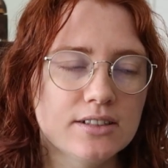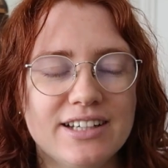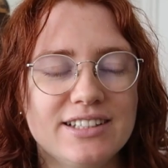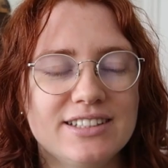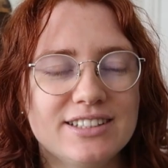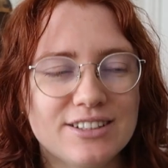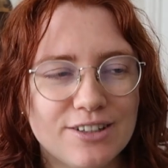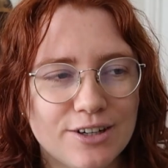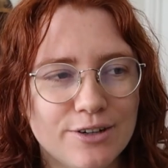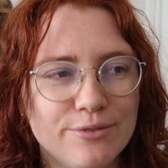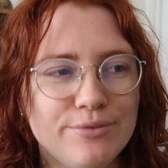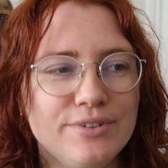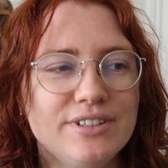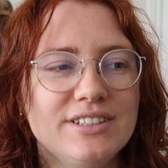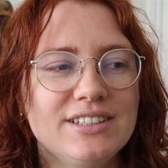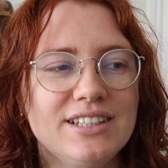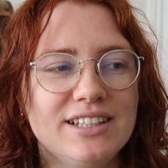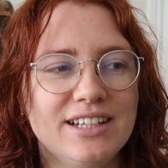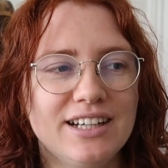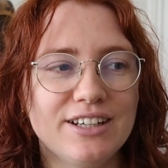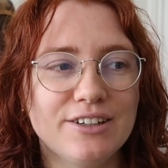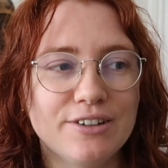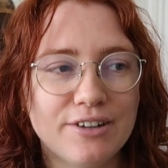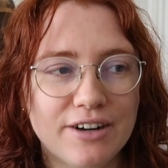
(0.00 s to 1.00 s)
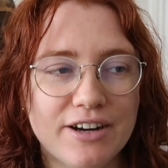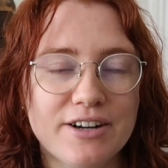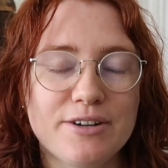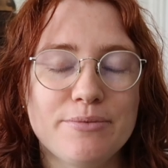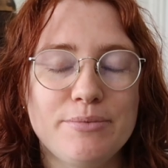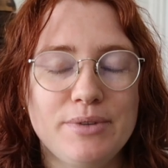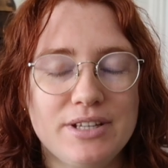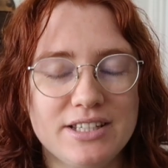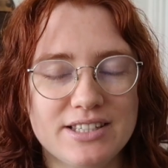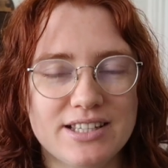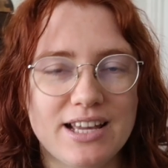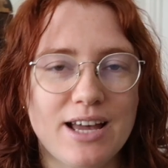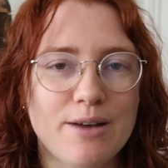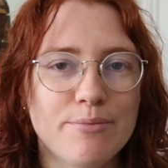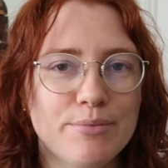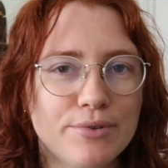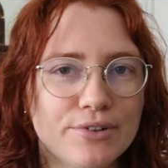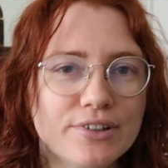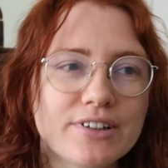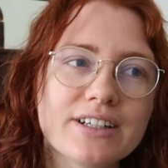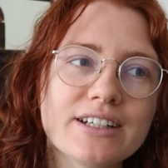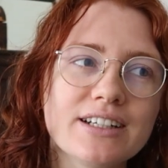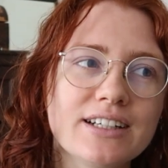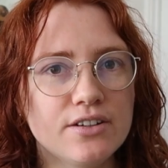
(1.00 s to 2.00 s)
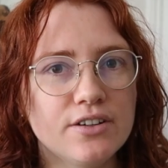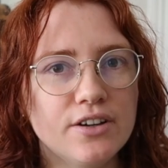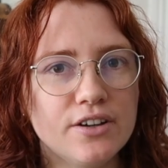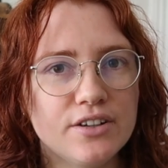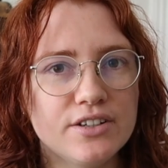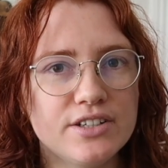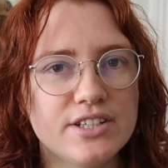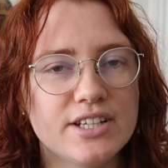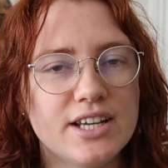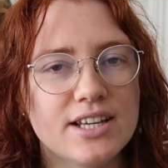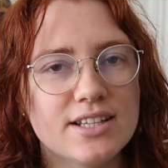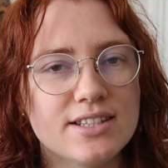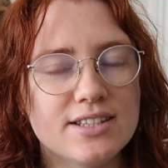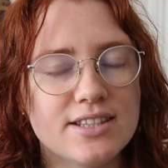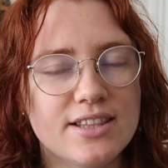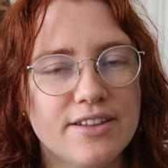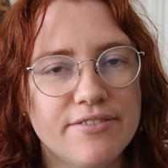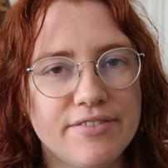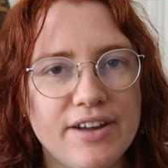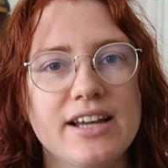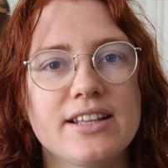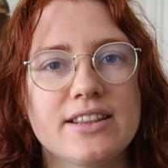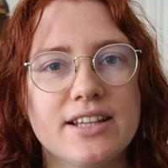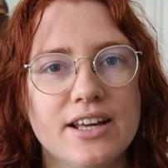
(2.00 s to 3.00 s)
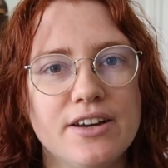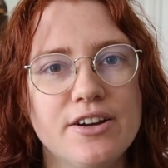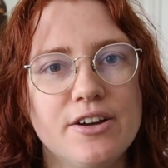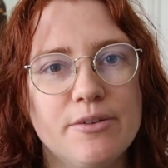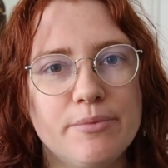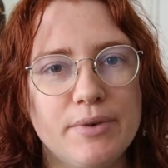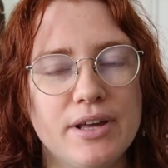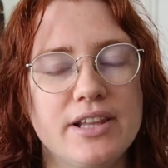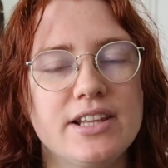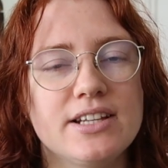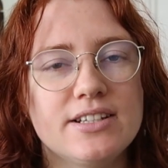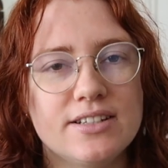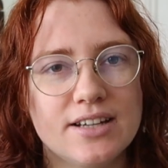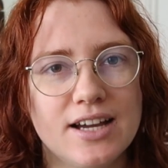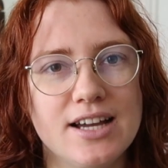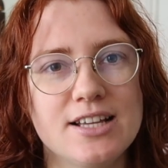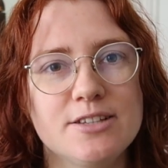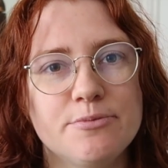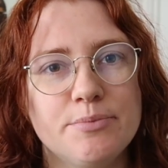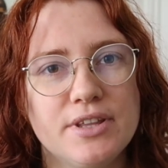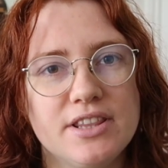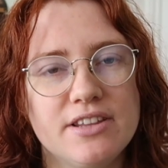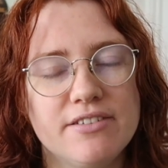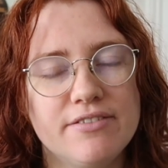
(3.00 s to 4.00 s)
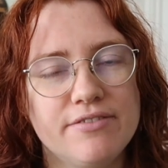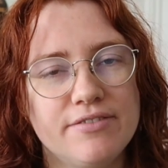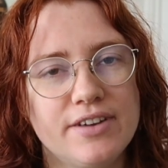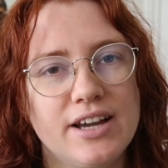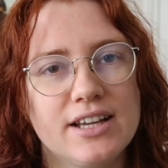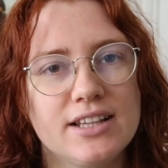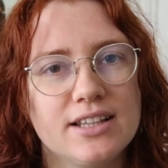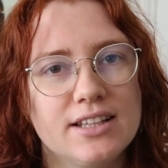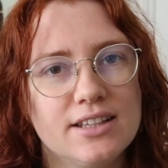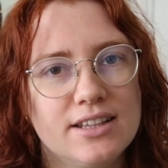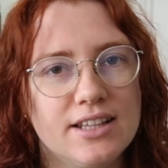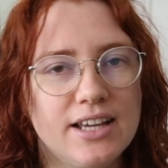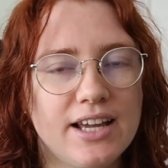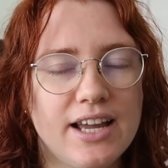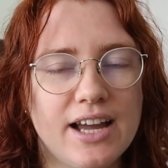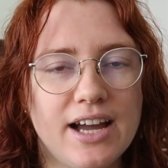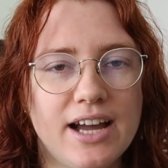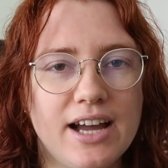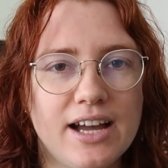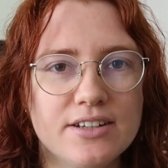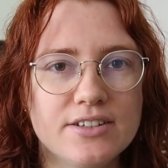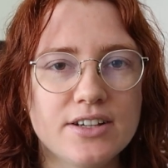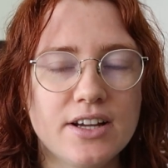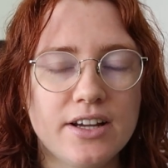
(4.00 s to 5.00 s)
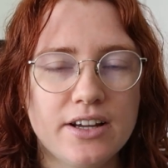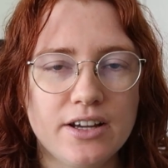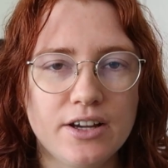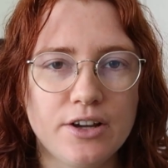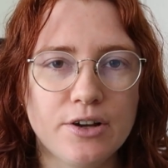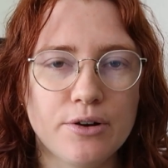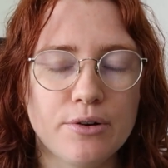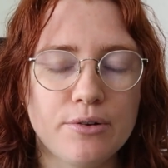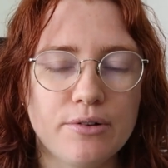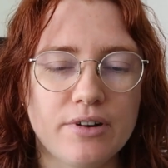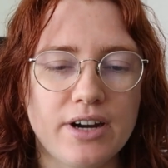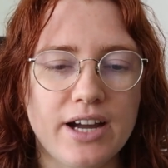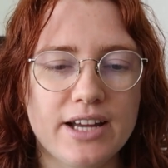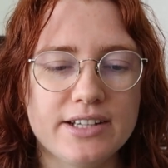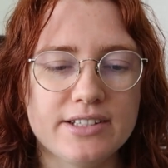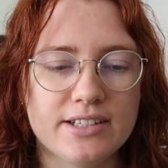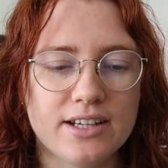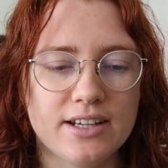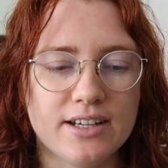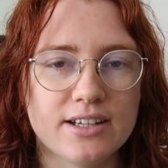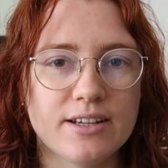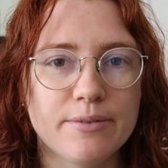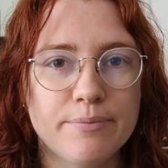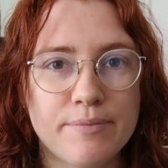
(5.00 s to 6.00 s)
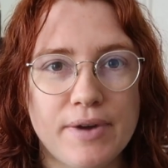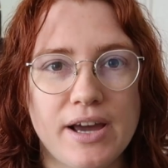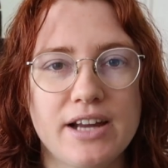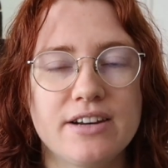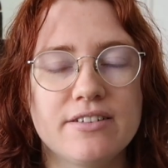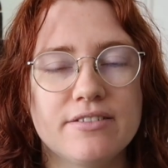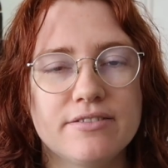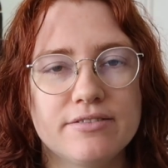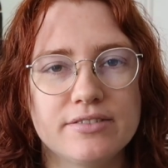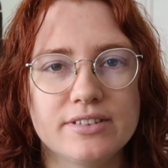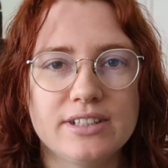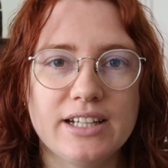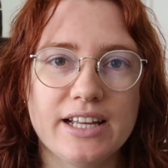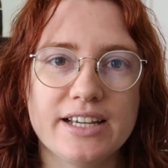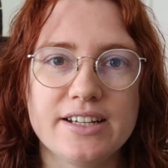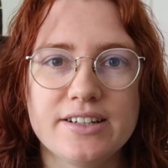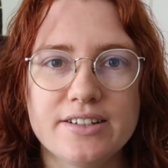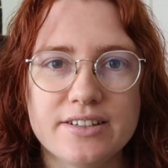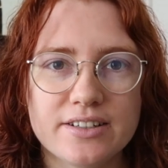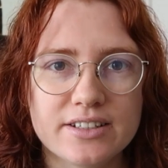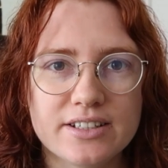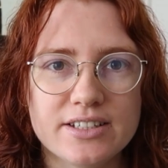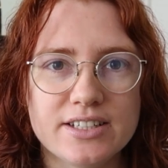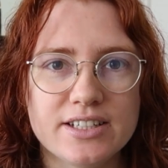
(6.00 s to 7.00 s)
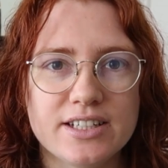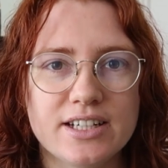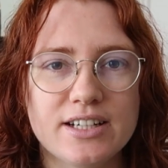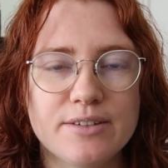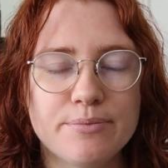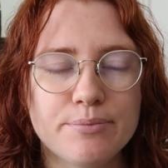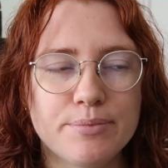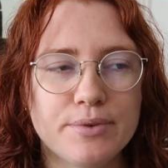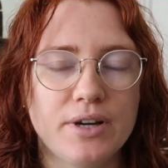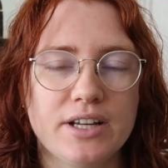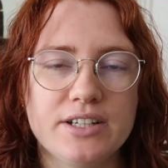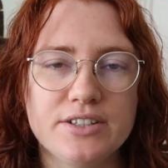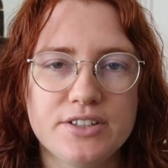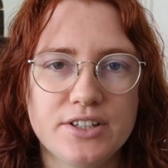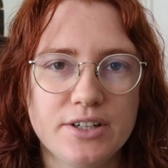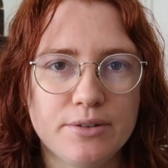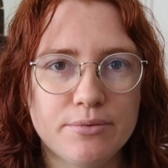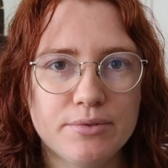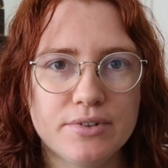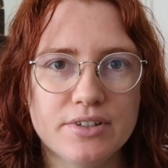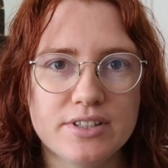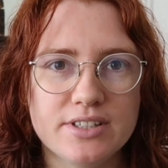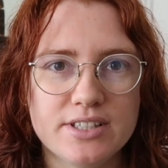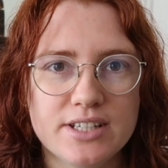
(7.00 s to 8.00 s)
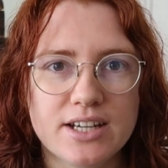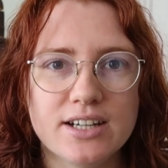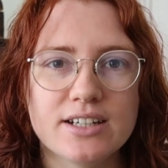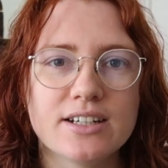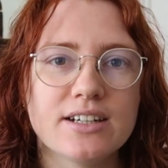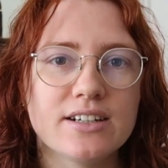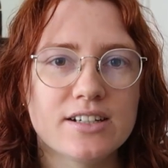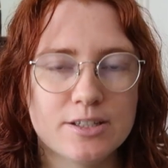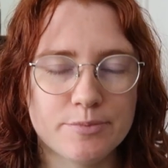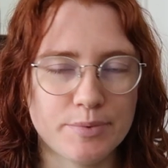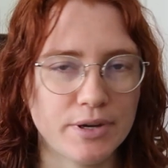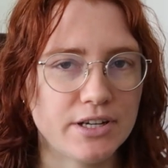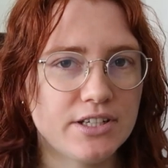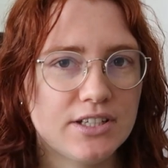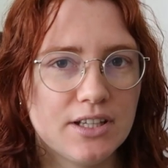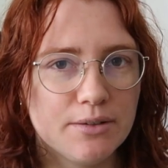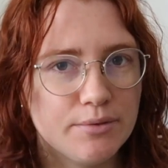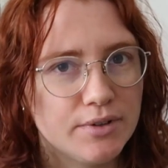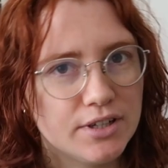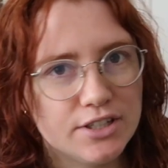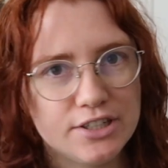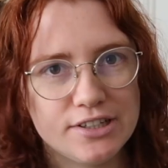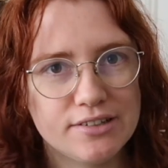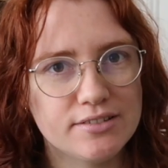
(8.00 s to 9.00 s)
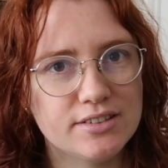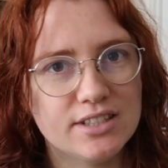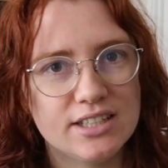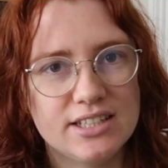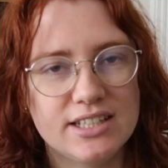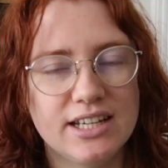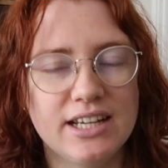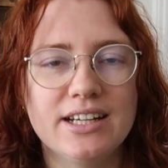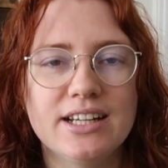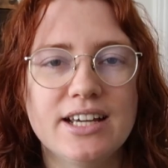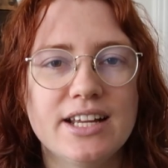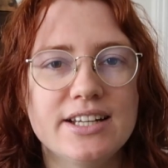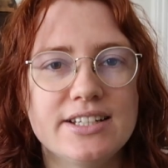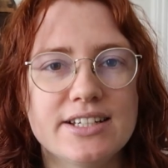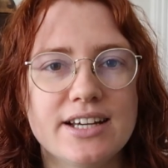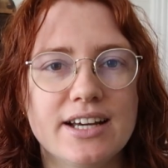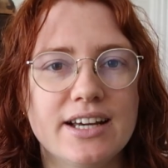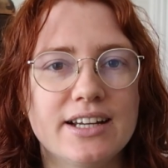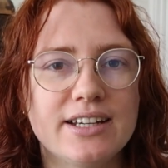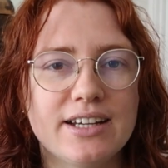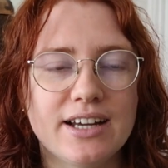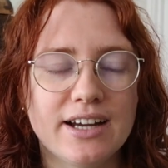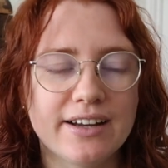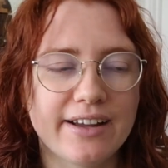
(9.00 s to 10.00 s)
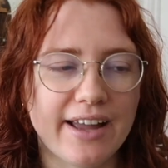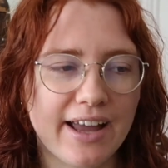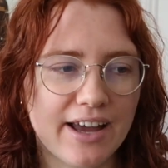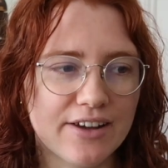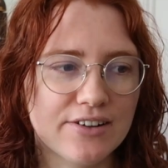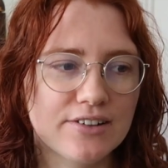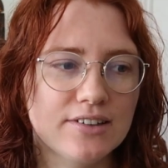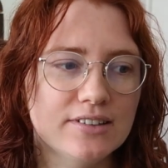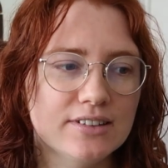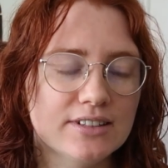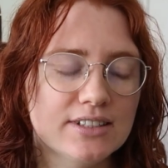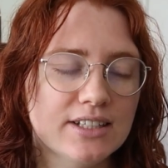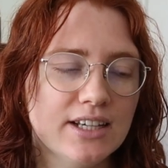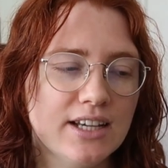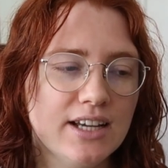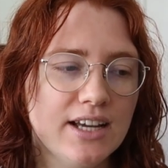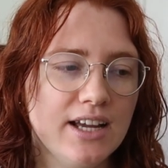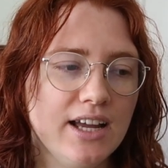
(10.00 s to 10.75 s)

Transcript: It's obviously an incredibly sad book, not just the fact that her mother dies, but the fact that they had quite a combative relationship when she was younger, especially when she was a teenager and young adult.